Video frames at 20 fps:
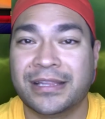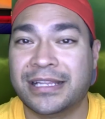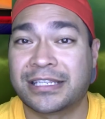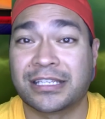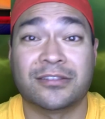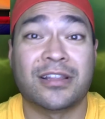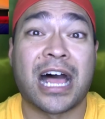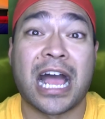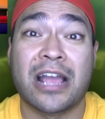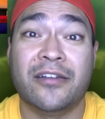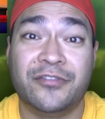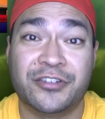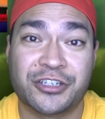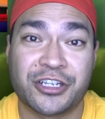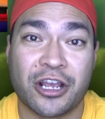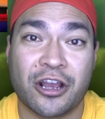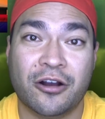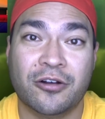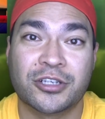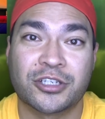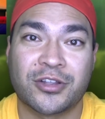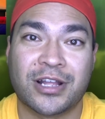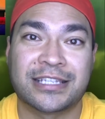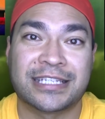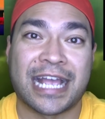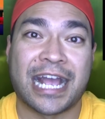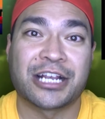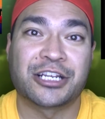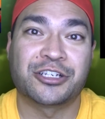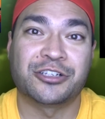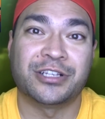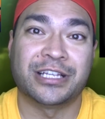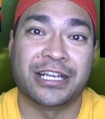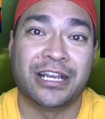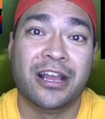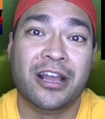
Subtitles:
It's a live show, so that's actually